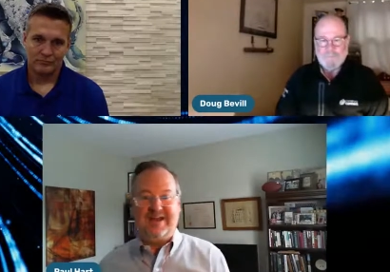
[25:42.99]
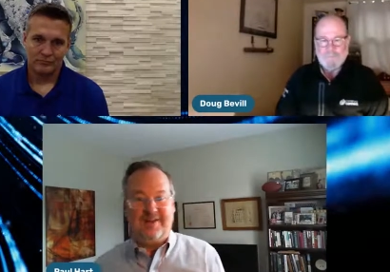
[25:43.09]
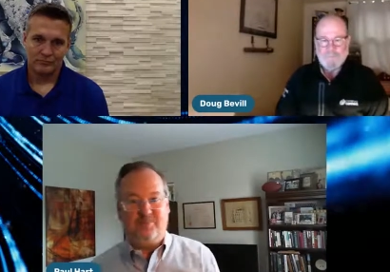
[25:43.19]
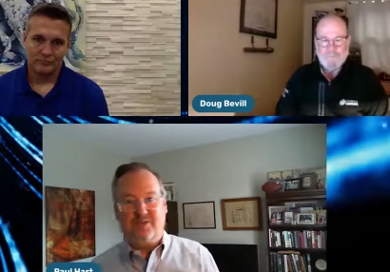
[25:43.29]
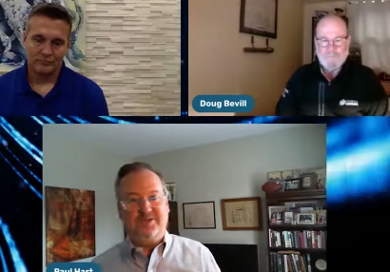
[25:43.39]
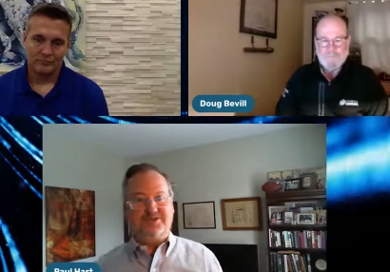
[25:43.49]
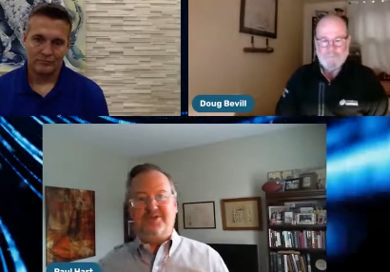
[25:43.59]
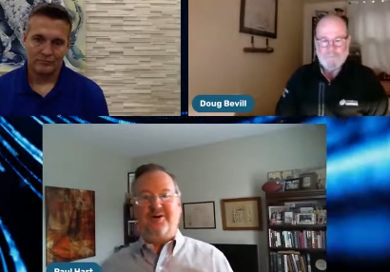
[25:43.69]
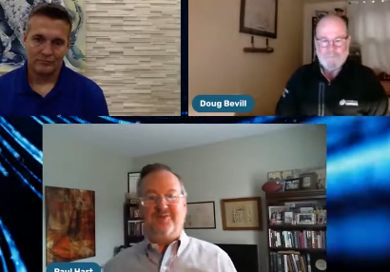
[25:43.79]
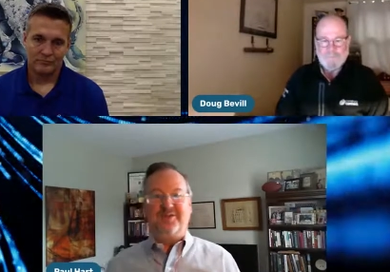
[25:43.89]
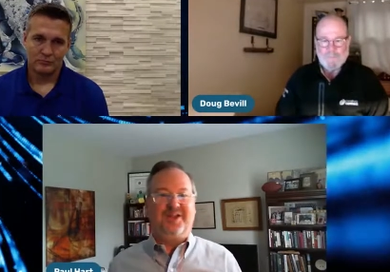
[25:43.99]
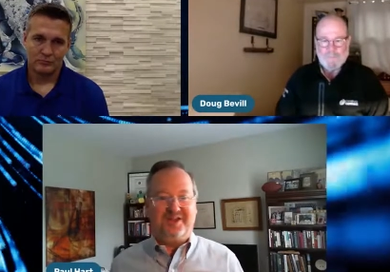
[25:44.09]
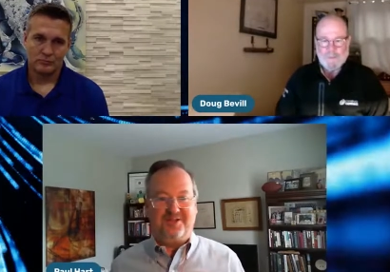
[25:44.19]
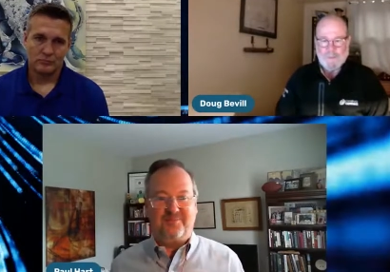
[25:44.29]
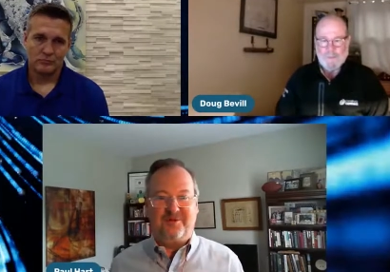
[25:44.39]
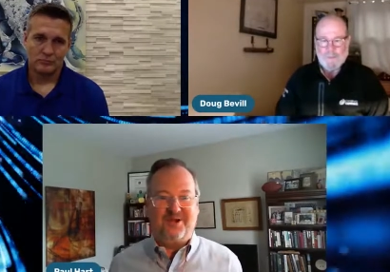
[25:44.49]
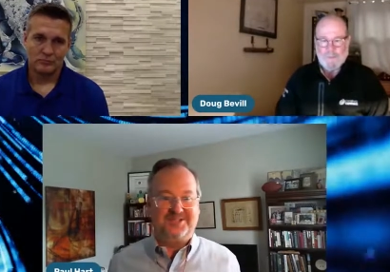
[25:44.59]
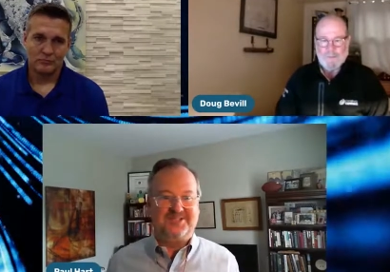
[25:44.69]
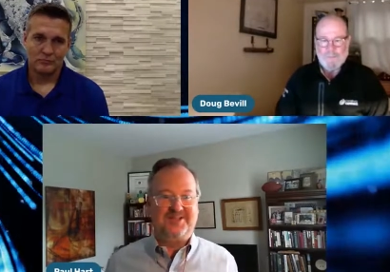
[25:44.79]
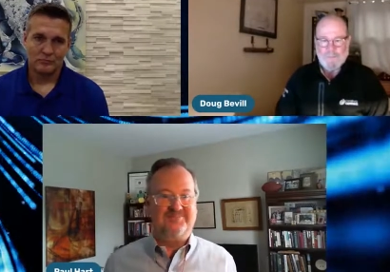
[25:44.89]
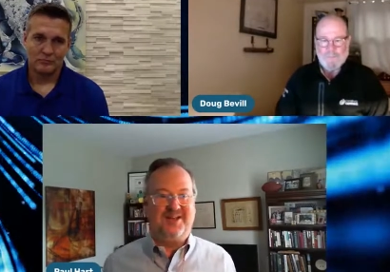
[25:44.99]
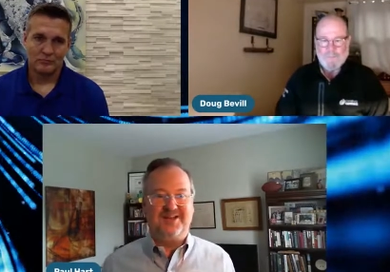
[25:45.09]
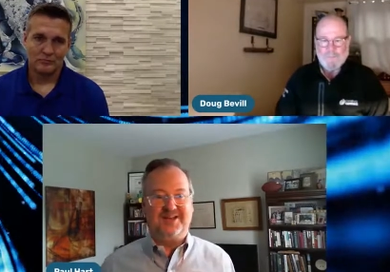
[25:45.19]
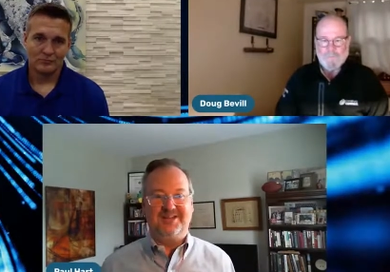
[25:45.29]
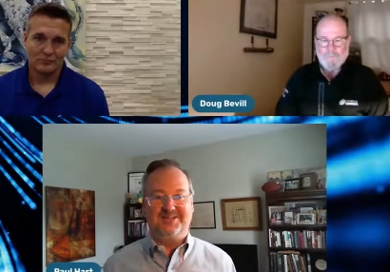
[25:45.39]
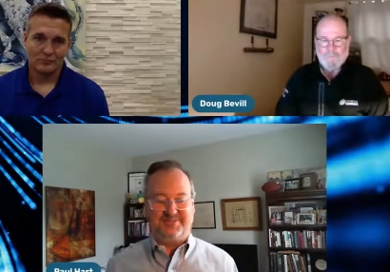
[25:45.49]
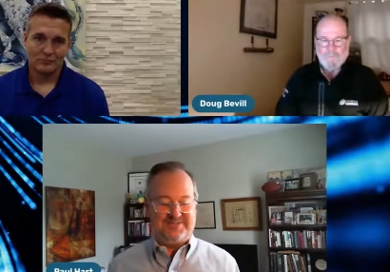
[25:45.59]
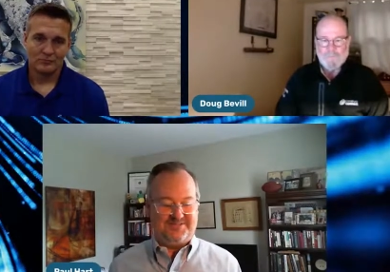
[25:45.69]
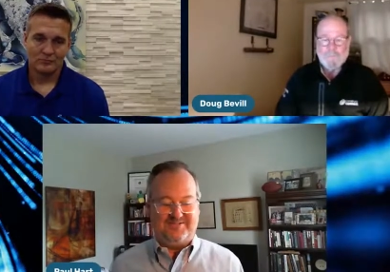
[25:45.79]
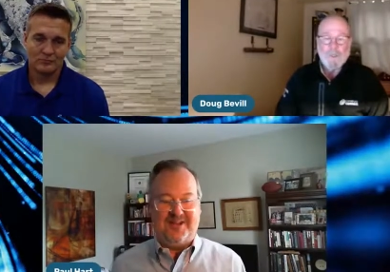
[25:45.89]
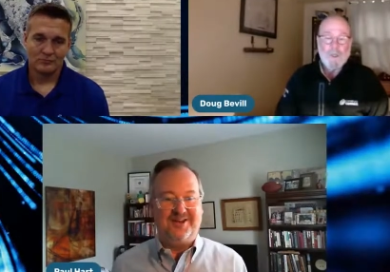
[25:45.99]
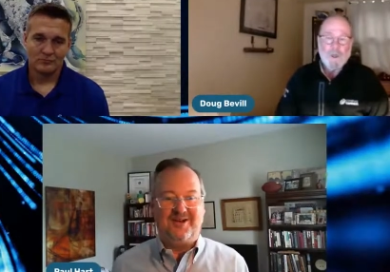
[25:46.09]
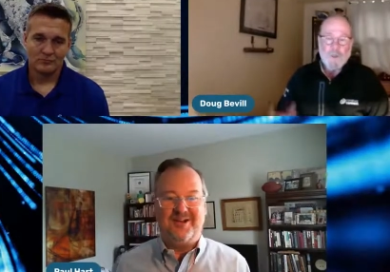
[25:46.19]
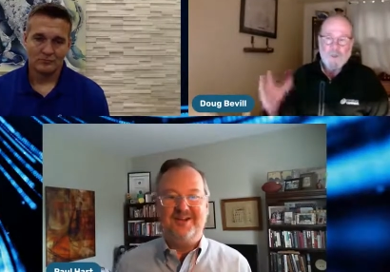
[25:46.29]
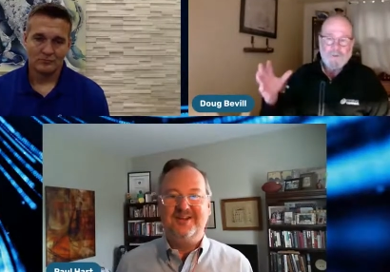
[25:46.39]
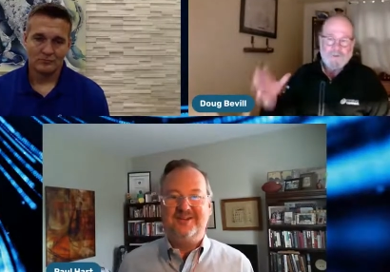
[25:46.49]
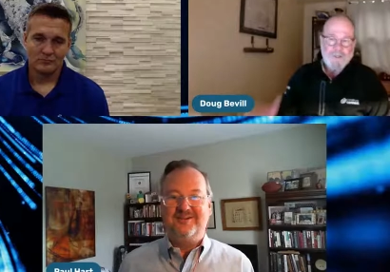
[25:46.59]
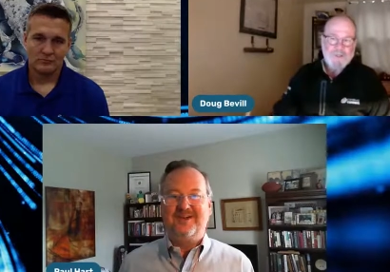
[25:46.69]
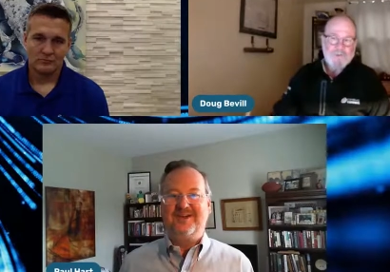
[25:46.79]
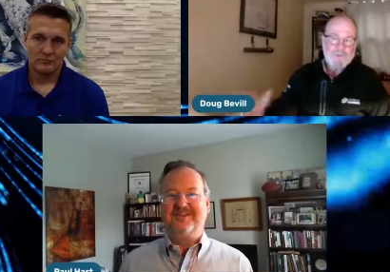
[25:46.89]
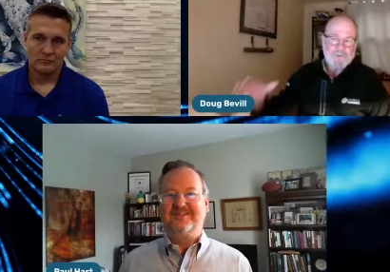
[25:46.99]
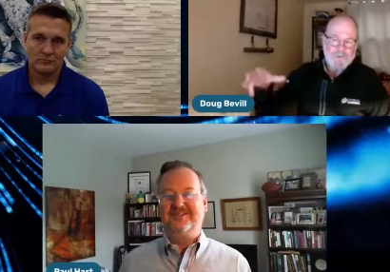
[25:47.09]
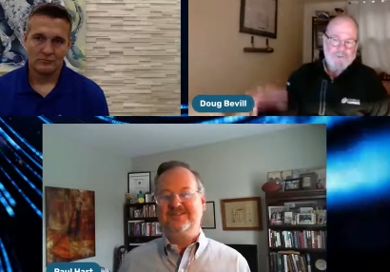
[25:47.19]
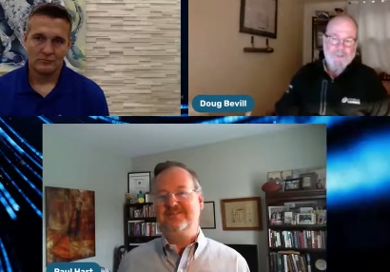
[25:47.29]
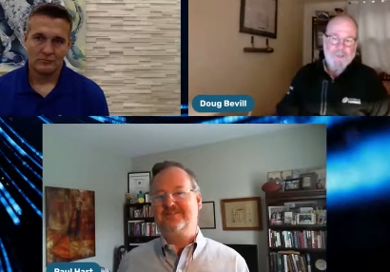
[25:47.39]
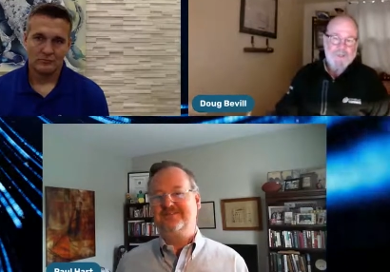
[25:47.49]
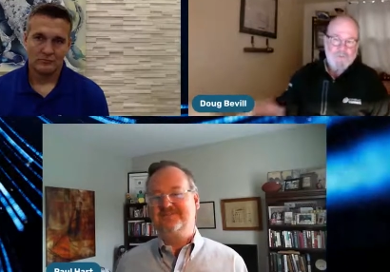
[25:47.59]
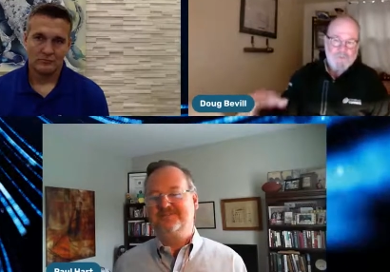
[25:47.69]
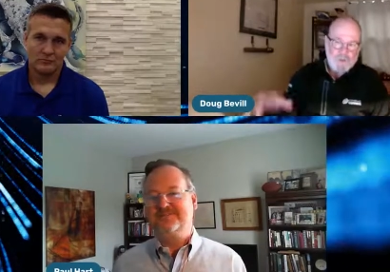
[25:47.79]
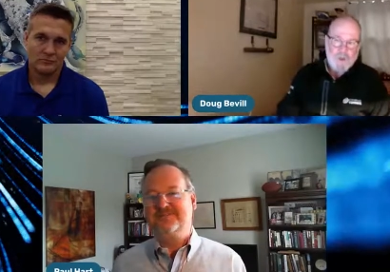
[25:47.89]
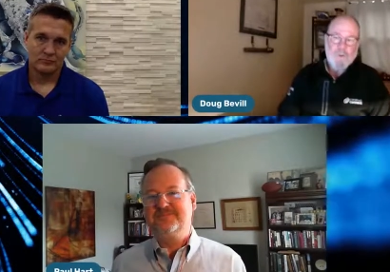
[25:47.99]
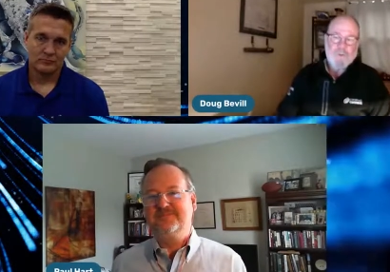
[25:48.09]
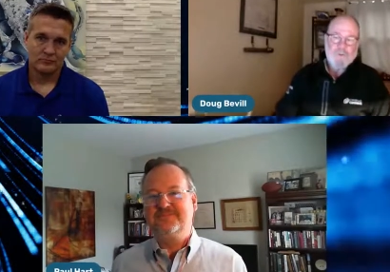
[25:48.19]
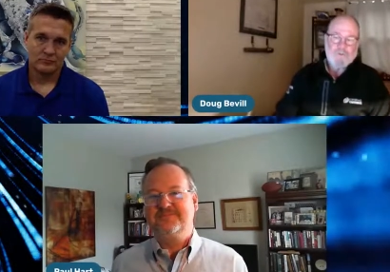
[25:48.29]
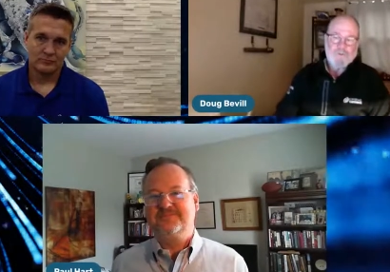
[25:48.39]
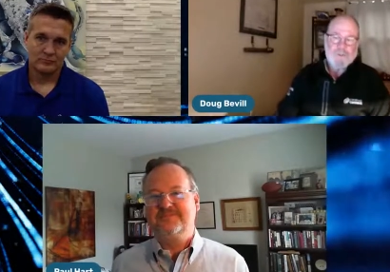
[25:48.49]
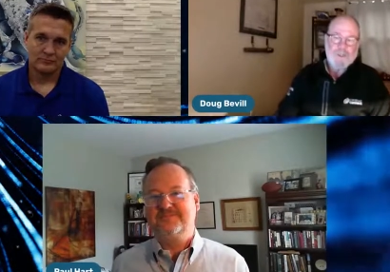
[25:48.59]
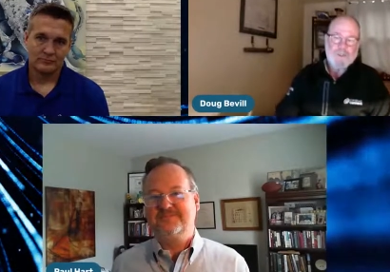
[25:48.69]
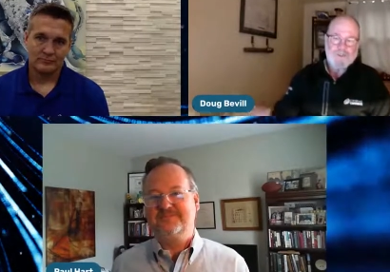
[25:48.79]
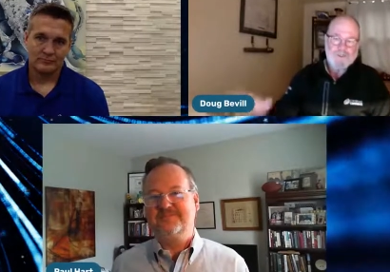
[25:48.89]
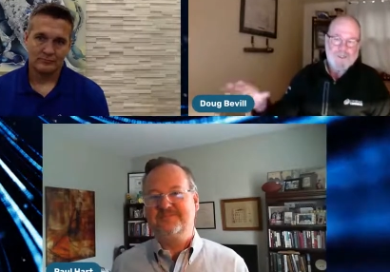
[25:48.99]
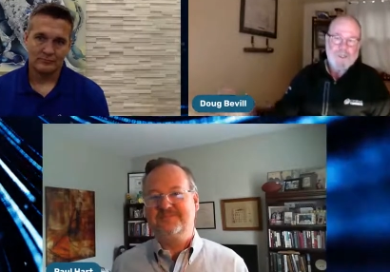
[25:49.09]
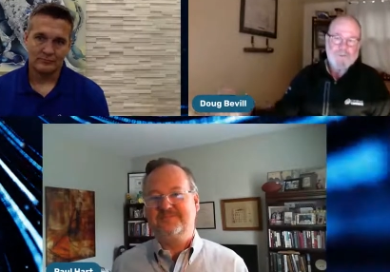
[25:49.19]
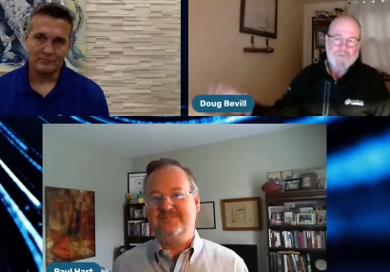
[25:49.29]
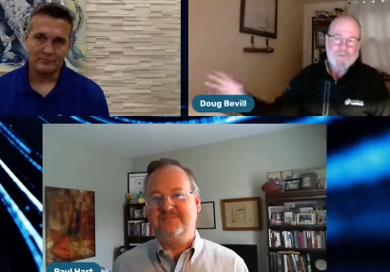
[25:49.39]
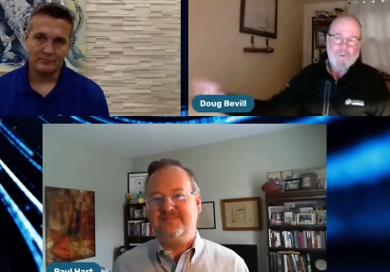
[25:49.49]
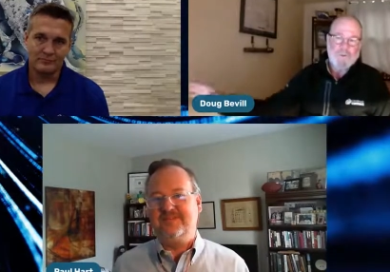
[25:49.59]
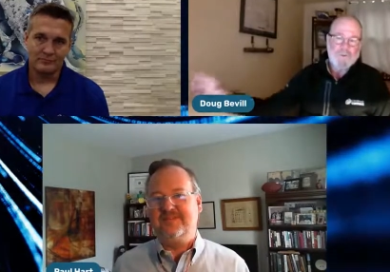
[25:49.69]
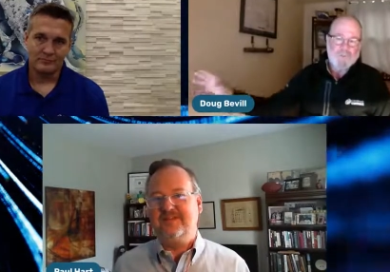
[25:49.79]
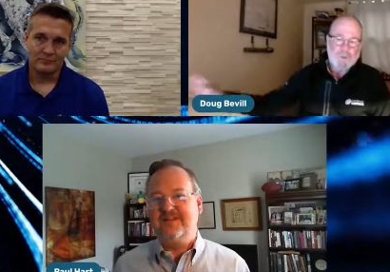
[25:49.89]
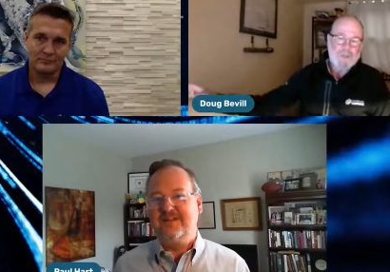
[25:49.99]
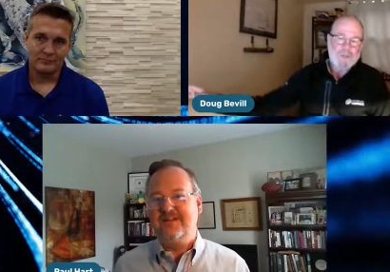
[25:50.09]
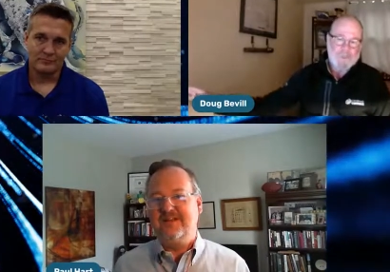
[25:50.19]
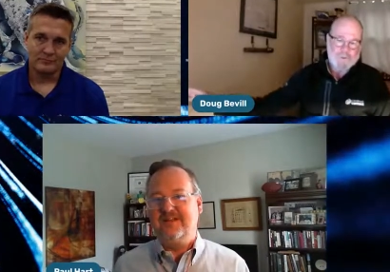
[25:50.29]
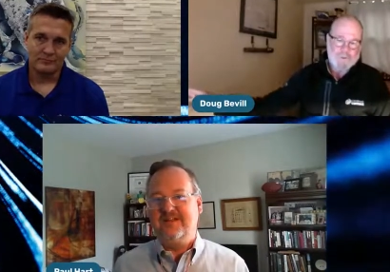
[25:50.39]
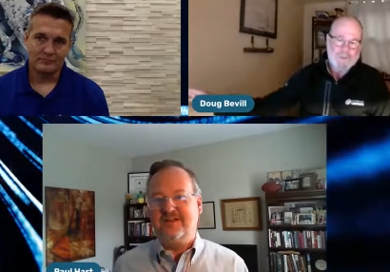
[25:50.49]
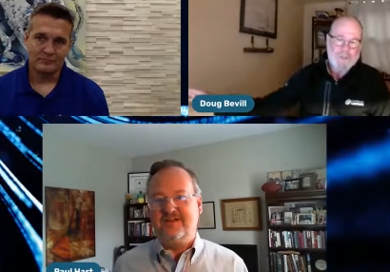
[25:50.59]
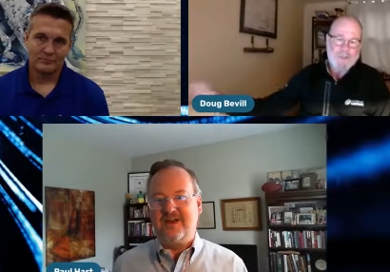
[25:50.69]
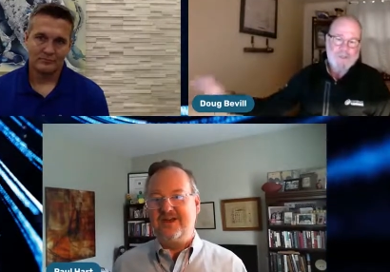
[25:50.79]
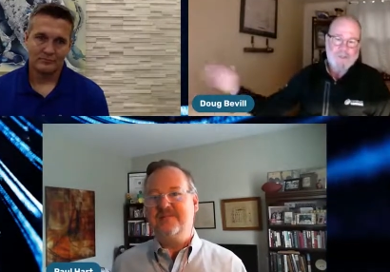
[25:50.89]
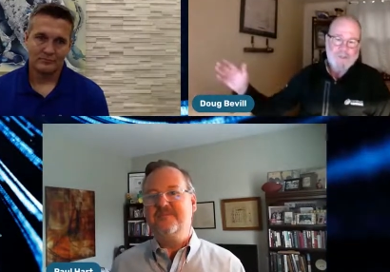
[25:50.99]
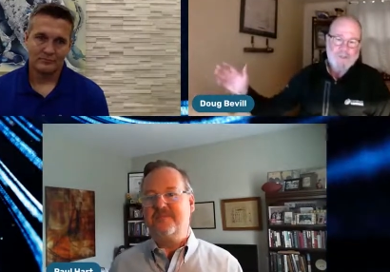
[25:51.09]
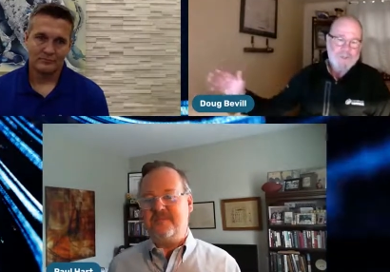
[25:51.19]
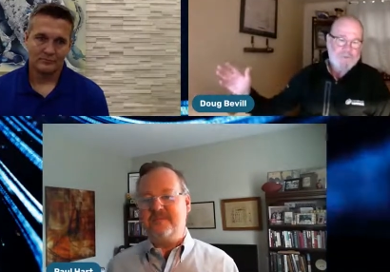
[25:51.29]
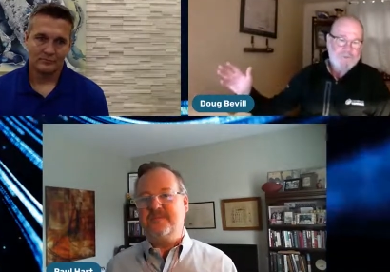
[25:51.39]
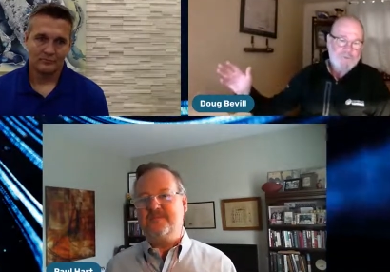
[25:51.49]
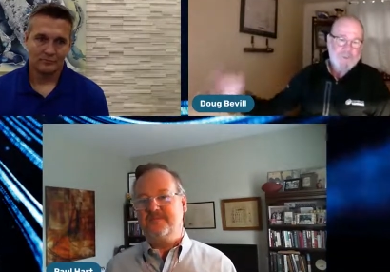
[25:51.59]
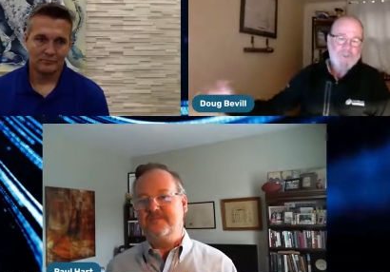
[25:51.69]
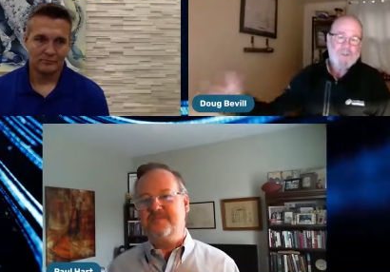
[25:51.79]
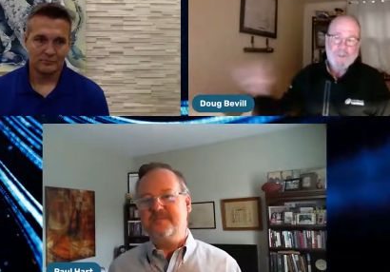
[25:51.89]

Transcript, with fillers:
Speaker 1: find out, boy, there's an awful lot of their projects I'm not getting specified on. Well, the thing is, right? is
Speaker 2: that you know when you're spec because you get asked to quote the project. Okay. Right. It's the ones